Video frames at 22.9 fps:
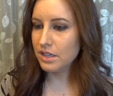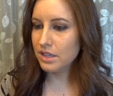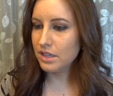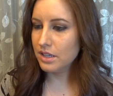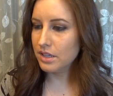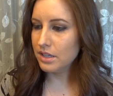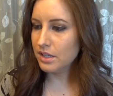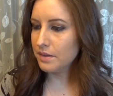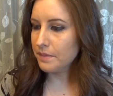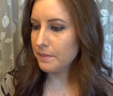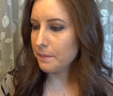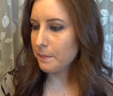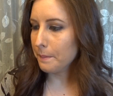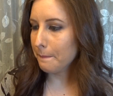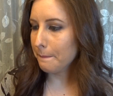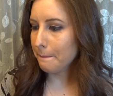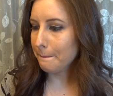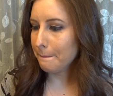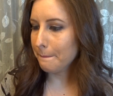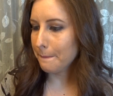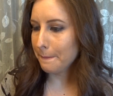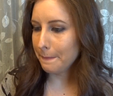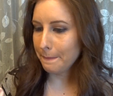
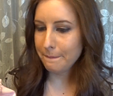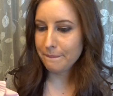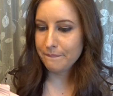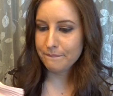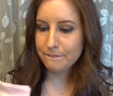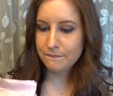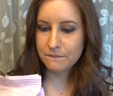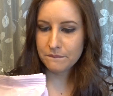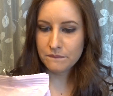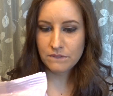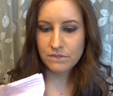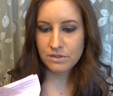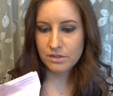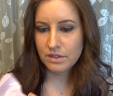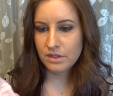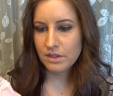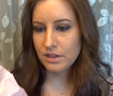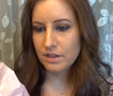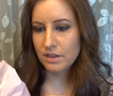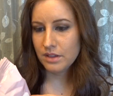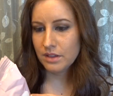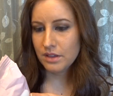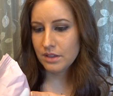
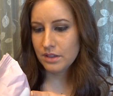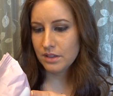(no one is talking)